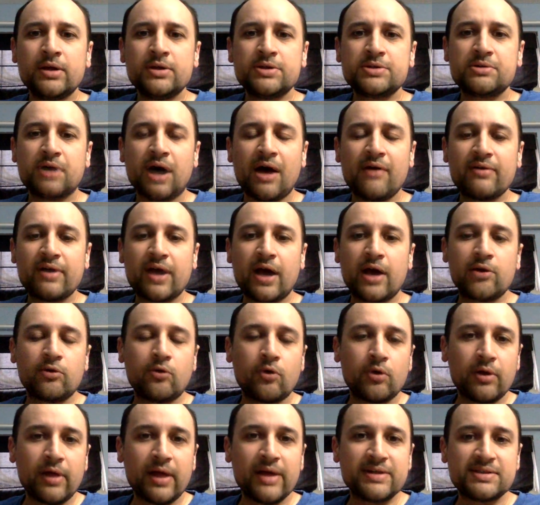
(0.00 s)
So
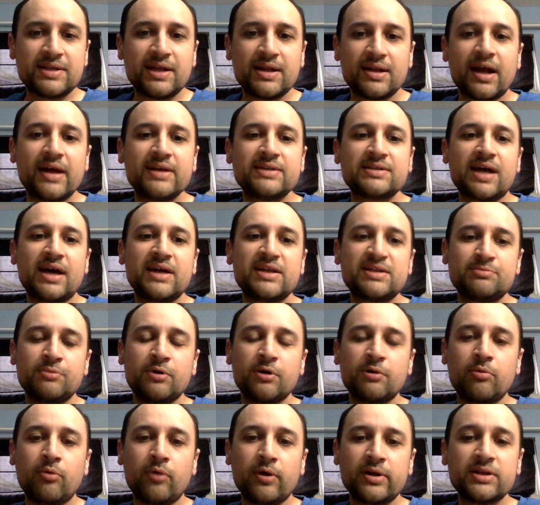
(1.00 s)
avocado oil has that nice high
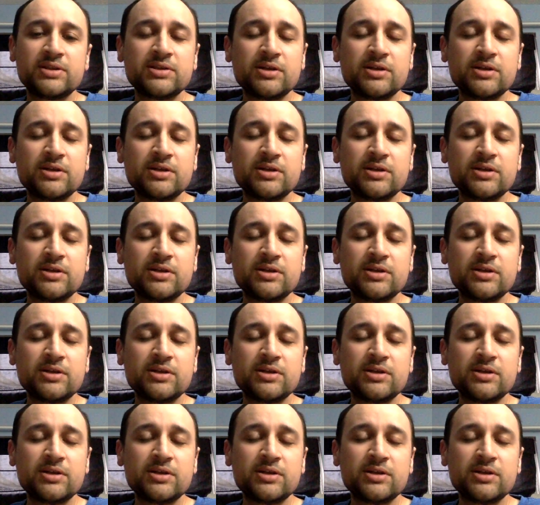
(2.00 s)
smoke point.